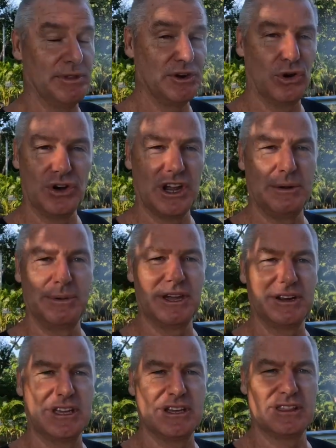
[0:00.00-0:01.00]
They're not going to be
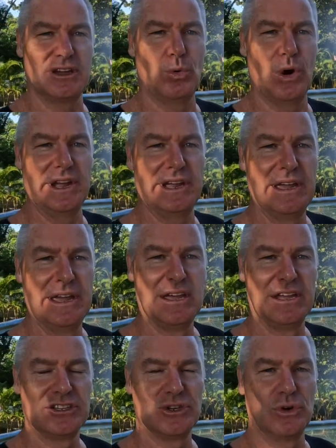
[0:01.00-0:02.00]
able to kick their way
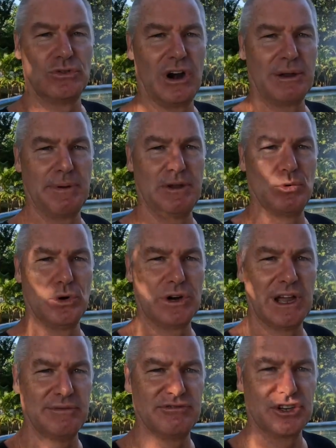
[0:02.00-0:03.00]
to a Rugby World
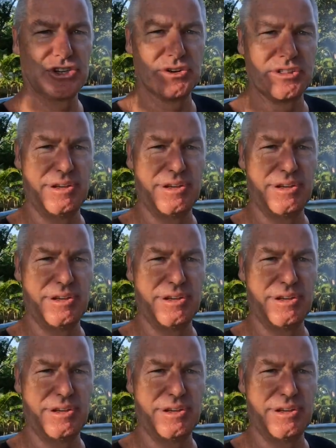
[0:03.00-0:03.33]
Cup victory.